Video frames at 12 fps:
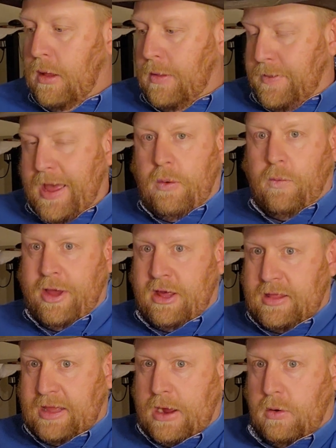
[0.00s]
That weighs the
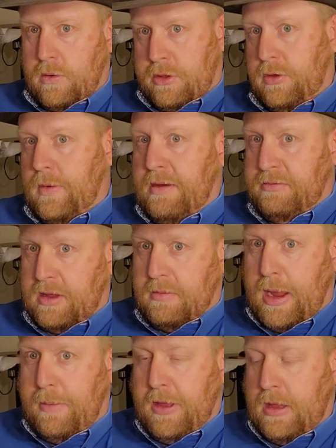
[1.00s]
cow horse too heavily, in
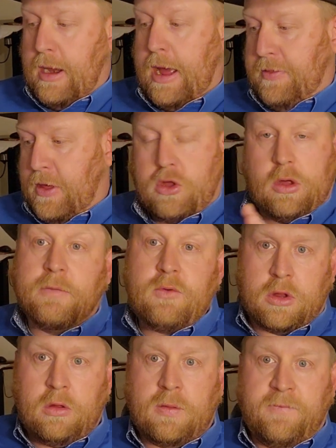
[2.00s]
my opinion. They should have
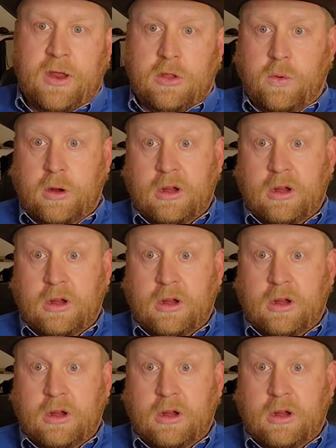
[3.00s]
just used the fence work.